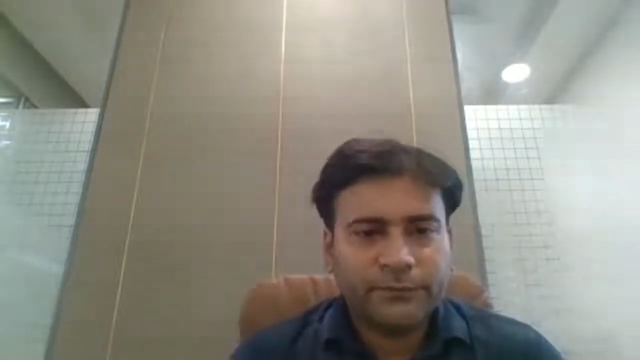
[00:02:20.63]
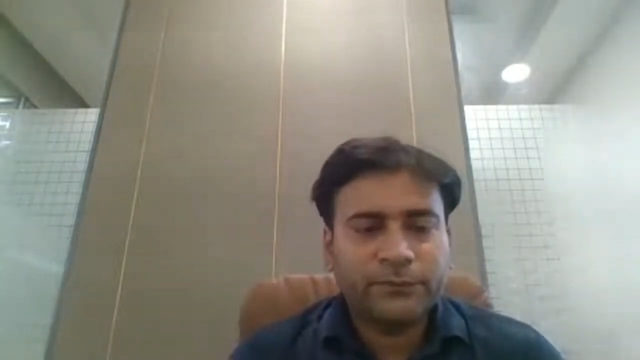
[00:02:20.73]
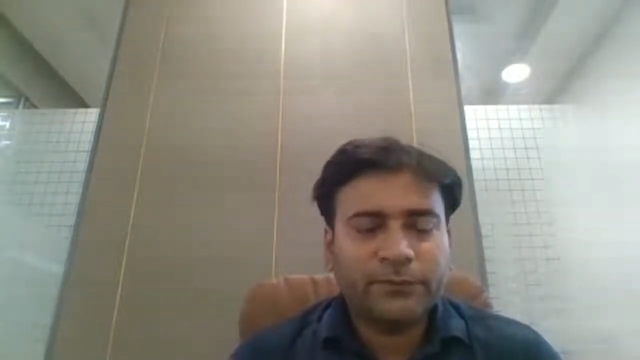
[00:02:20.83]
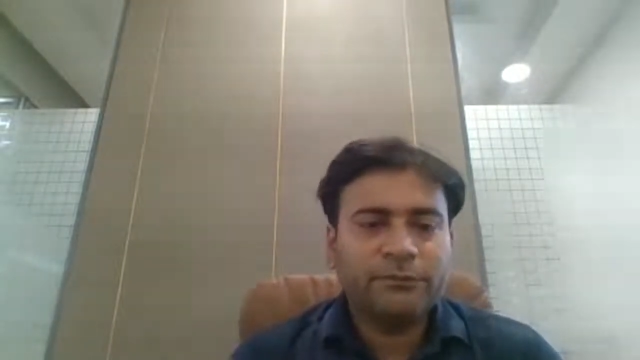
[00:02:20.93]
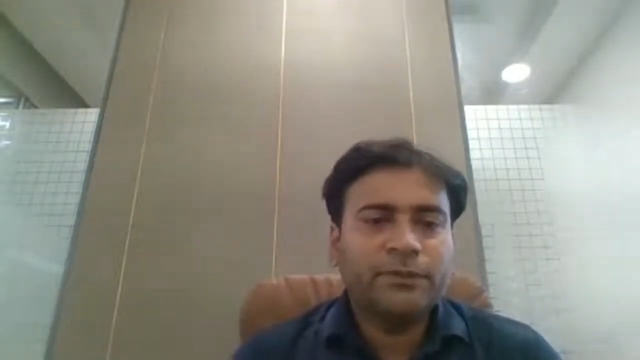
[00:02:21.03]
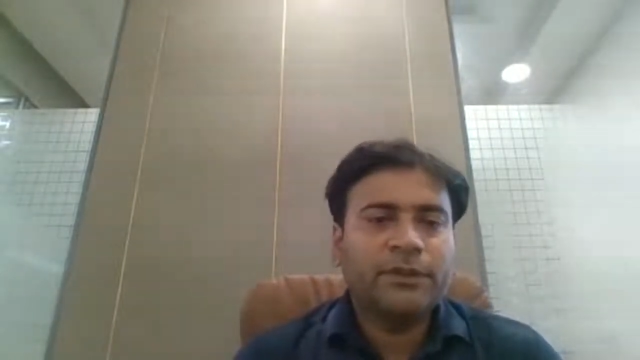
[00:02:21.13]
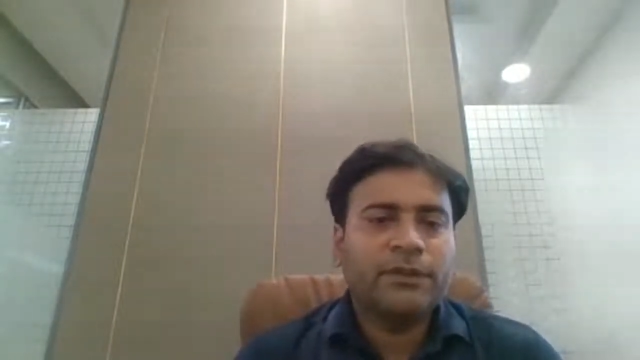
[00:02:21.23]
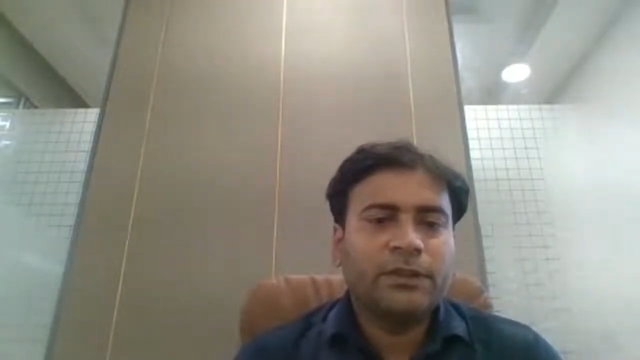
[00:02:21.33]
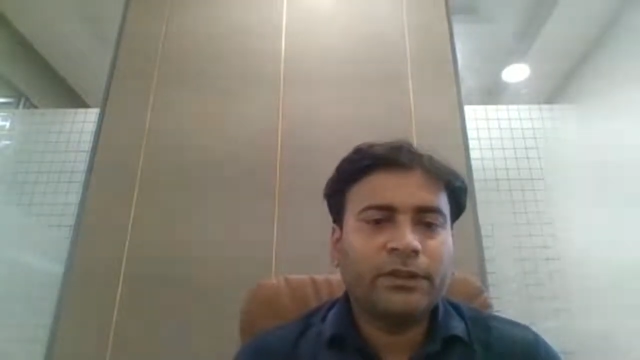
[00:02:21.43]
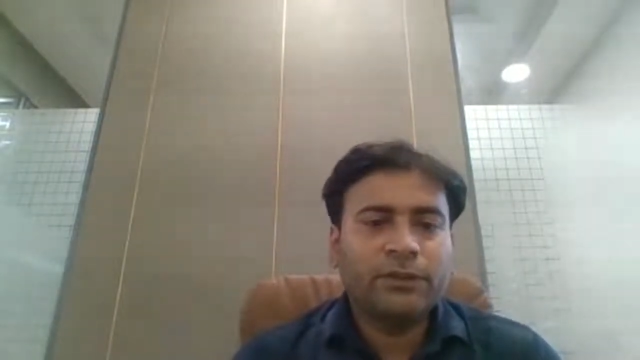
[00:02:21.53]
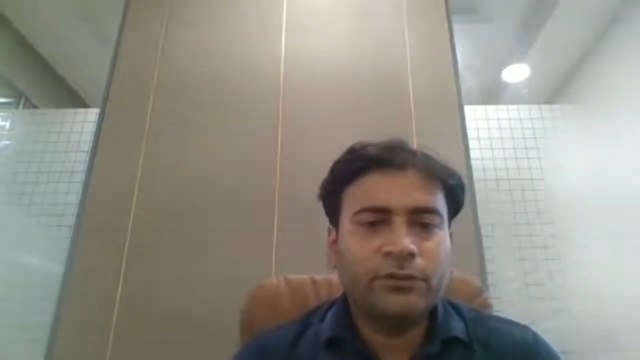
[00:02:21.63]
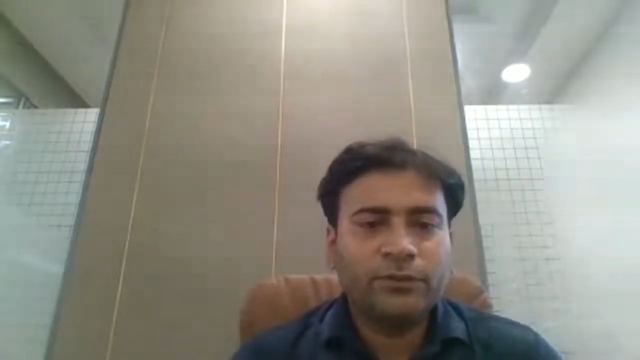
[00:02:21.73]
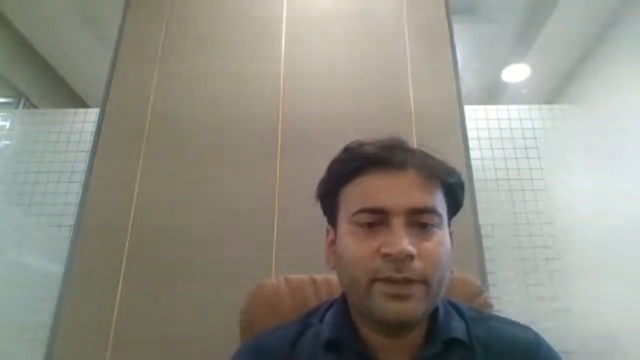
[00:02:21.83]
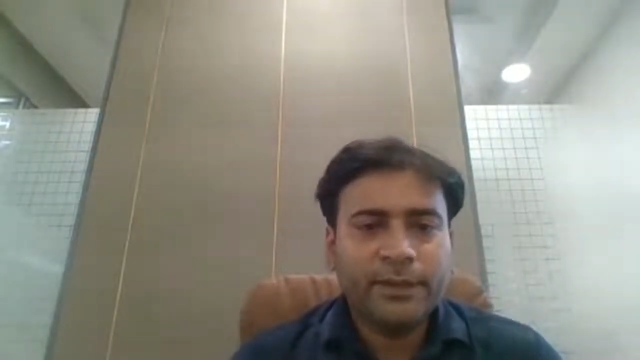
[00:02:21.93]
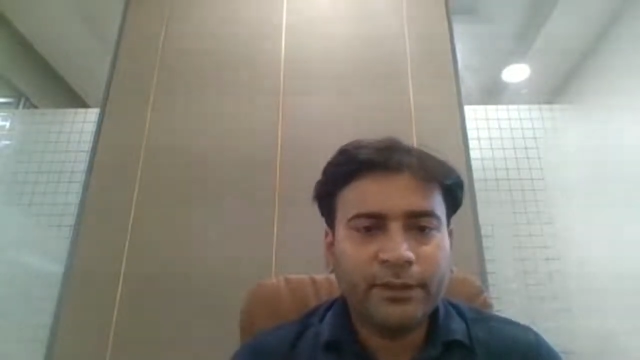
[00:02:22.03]
we'll go
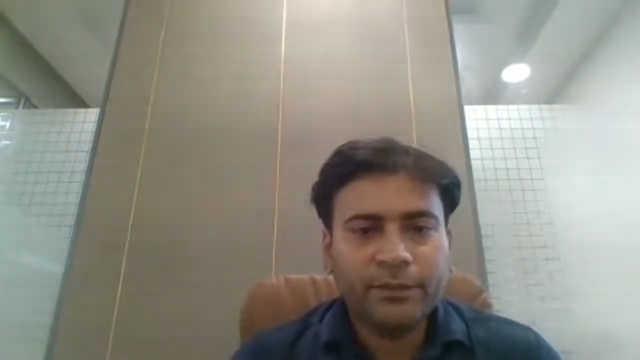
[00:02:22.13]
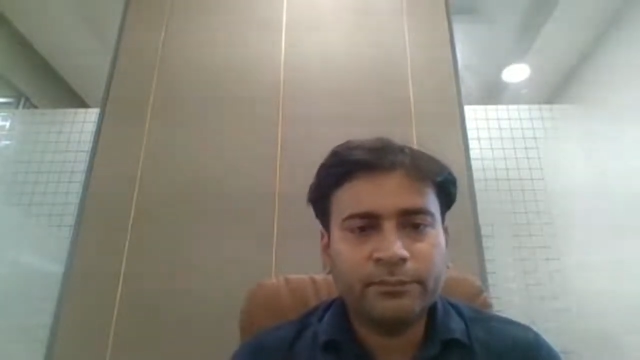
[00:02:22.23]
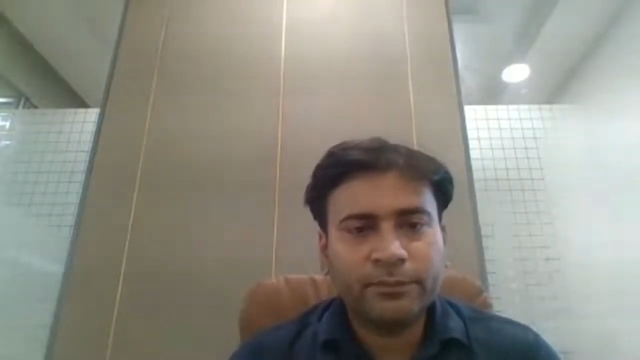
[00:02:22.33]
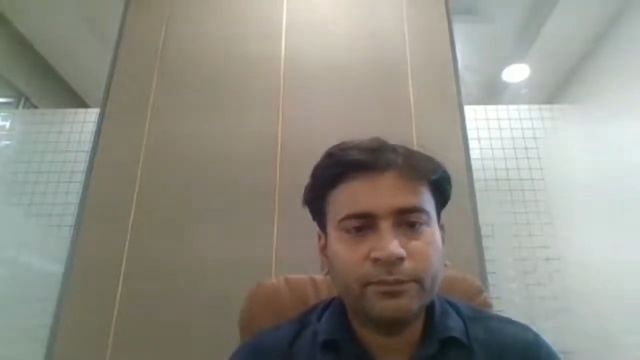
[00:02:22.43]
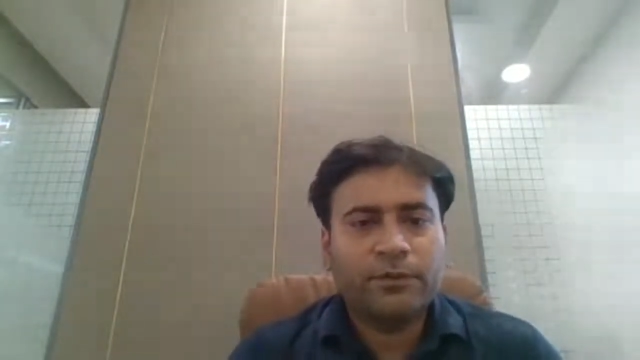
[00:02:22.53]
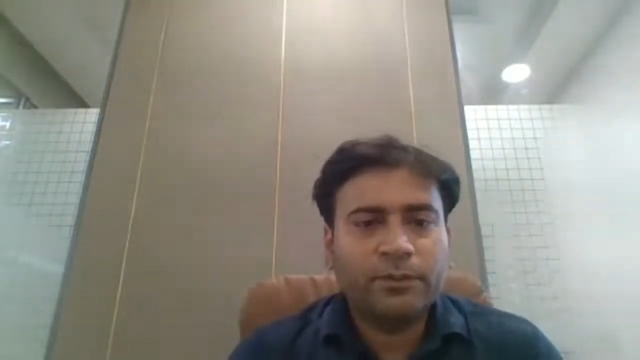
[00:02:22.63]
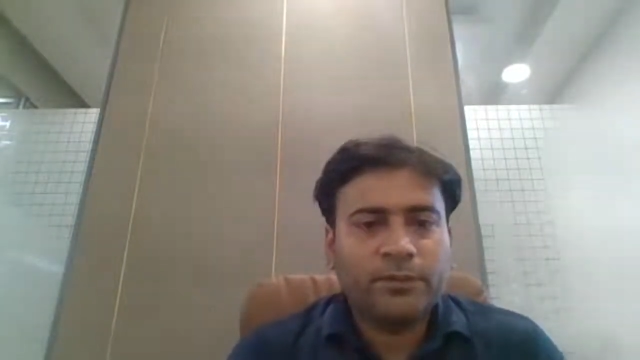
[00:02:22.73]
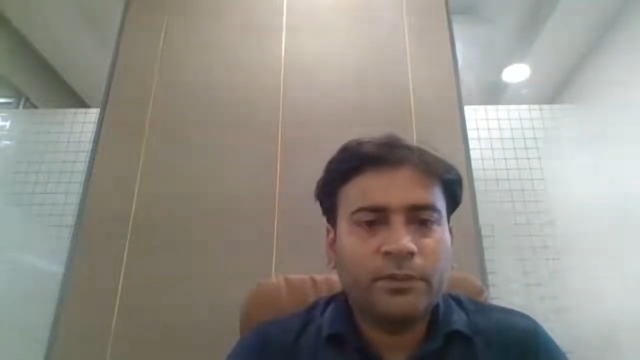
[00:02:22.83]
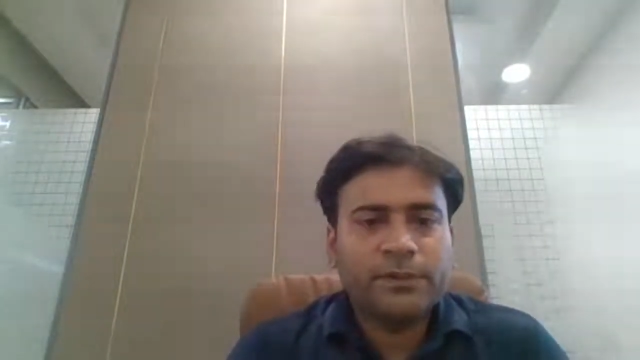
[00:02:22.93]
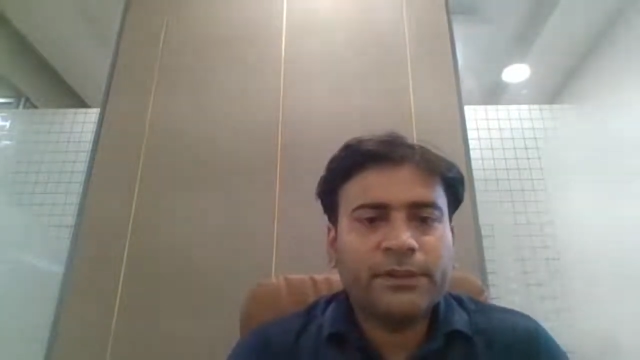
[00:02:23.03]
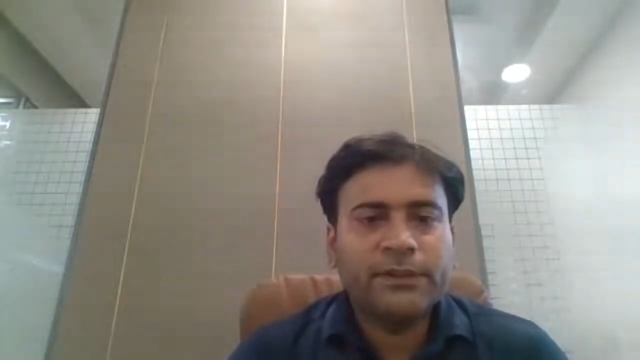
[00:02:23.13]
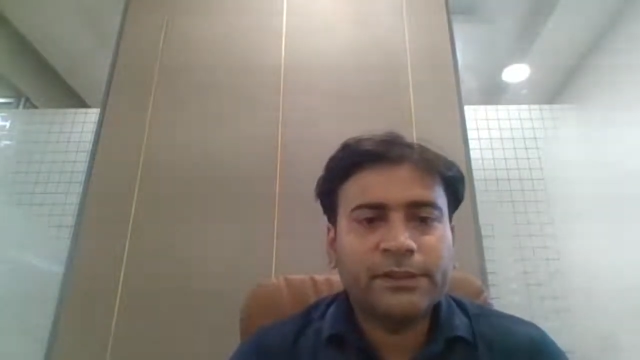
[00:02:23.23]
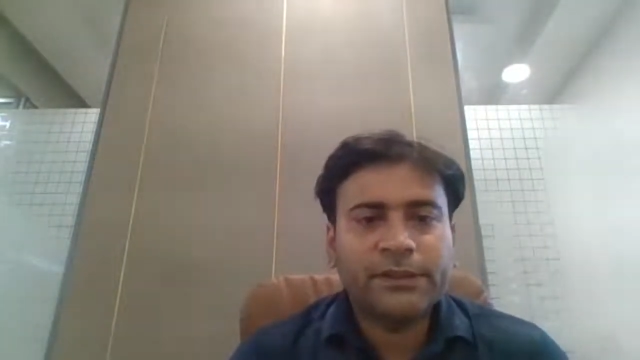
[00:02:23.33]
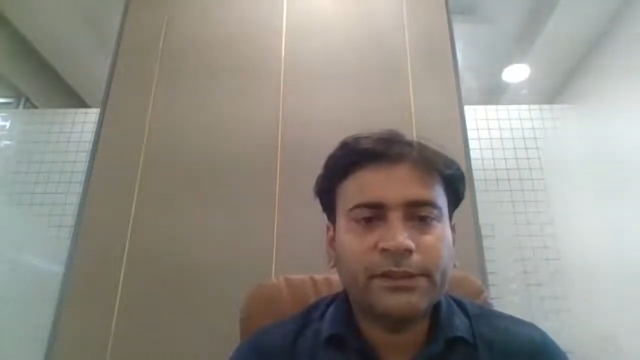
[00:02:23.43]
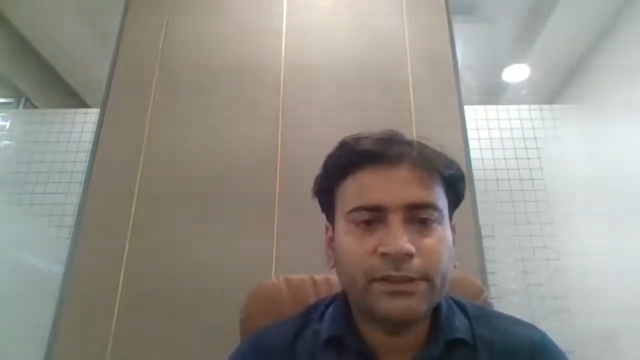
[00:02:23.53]
by the obviously
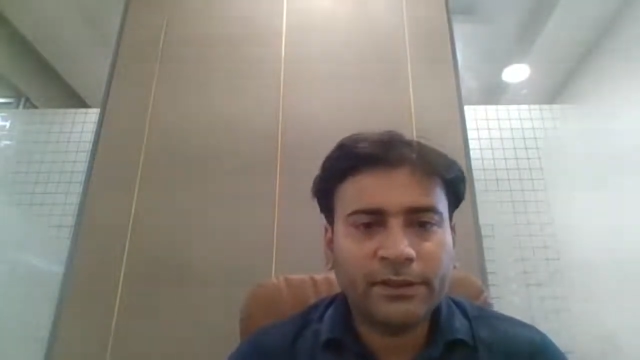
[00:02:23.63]
discussed